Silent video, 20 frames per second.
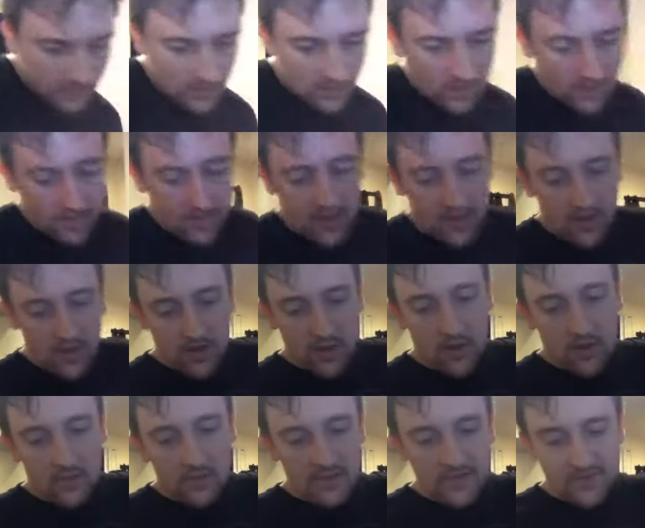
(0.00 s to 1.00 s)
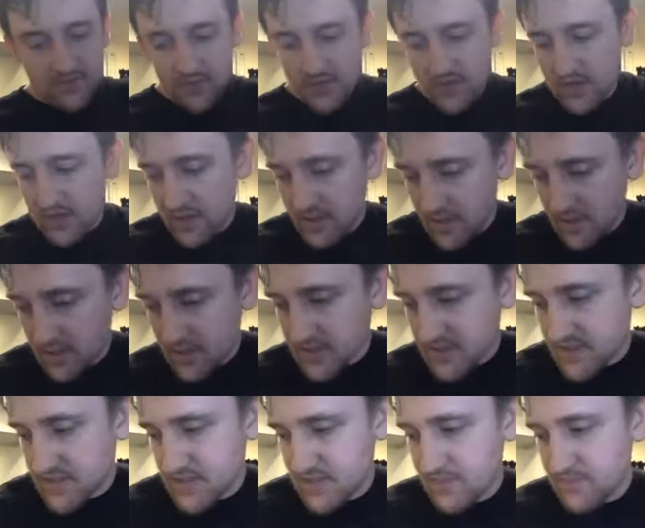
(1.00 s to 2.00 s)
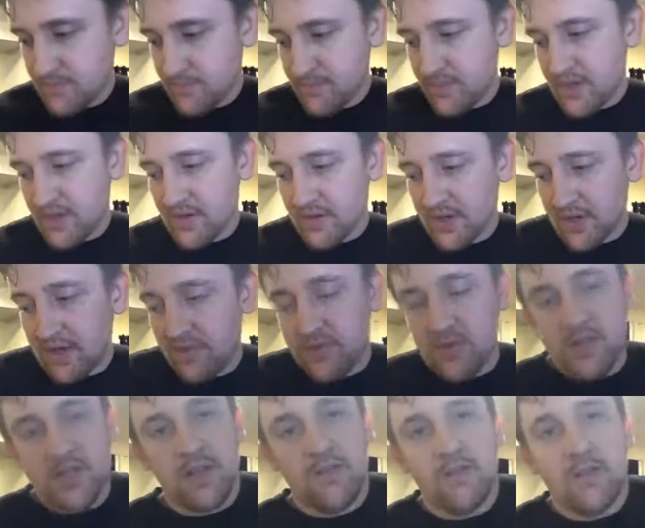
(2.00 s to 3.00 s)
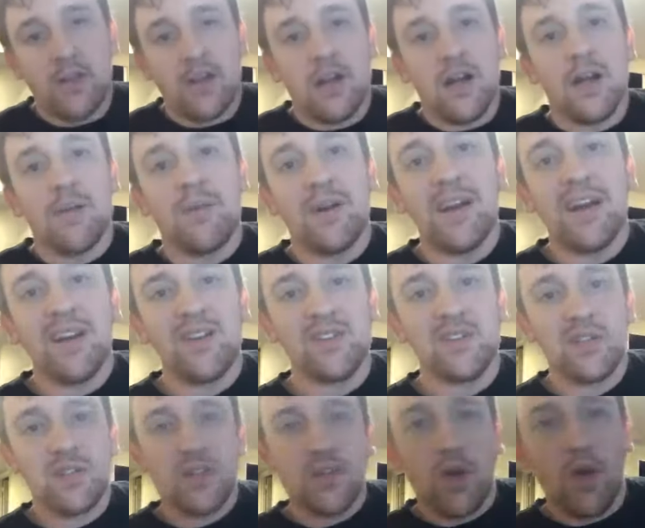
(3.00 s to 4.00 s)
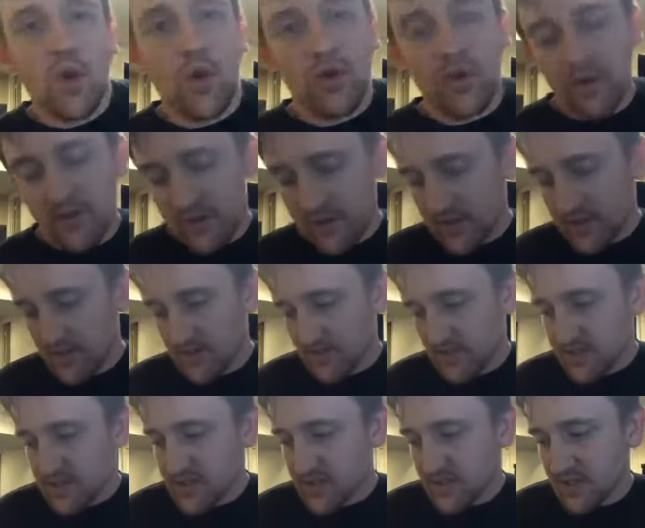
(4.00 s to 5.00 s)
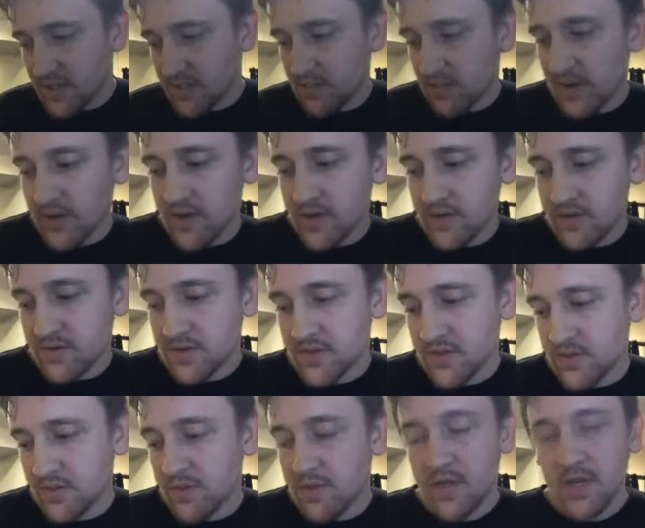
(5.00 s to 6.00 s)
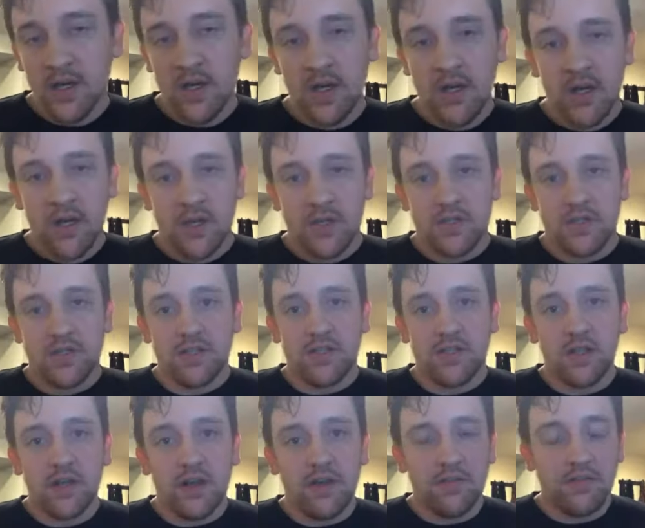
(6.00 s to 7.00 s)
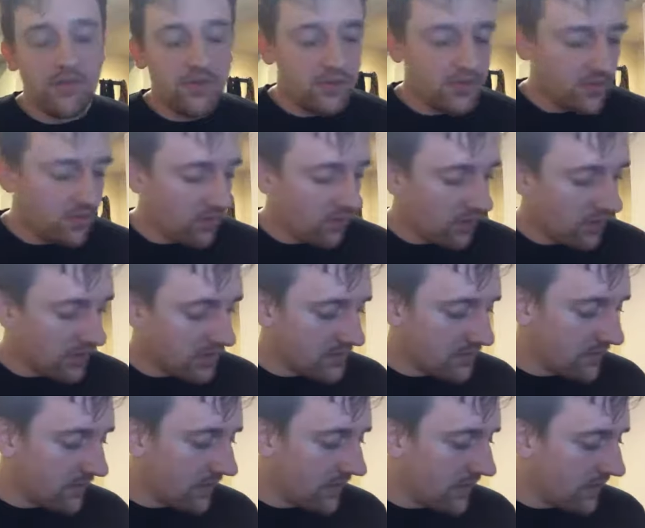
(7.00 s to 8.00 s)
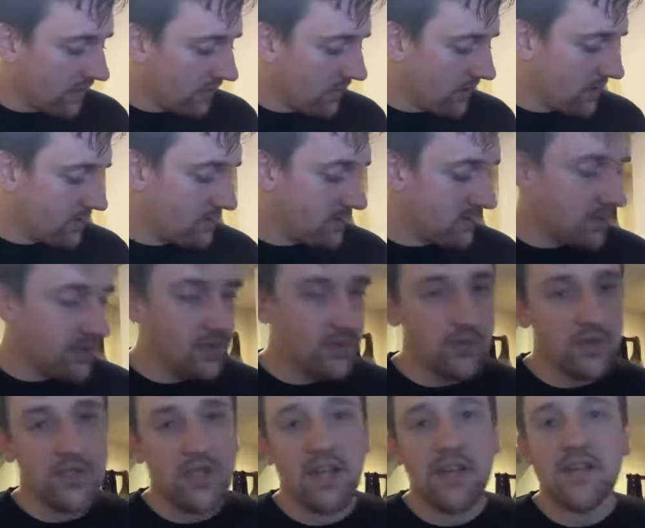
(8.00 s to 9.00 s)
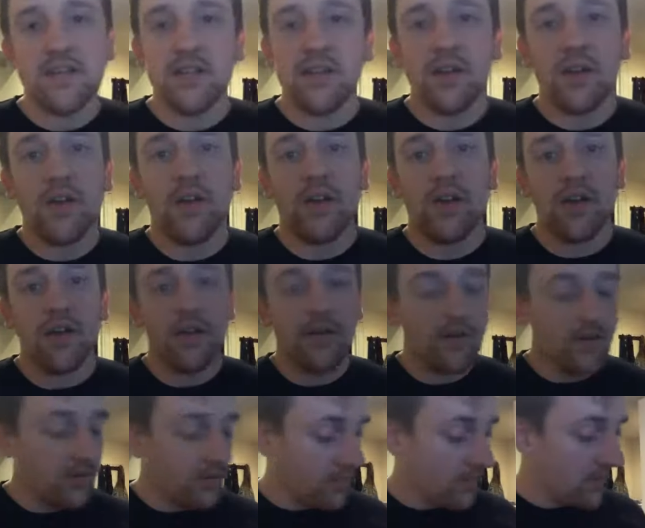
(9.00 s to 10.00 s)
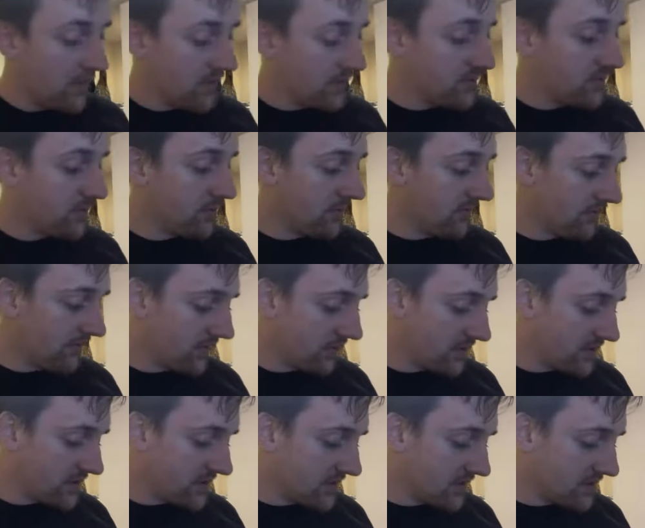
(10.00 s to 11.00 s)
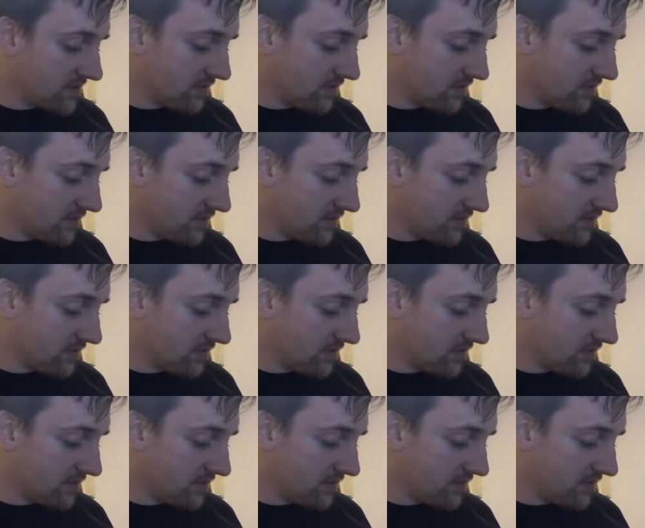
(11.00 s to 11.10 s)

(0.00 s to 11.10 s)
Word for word: I'm at home. It's Friday. It's barely after seven o'clock. My house is hardly asleep right now. So just uh, future warnings for any interruptions. Worst case scenario, I got to go into my bedroom and finish this.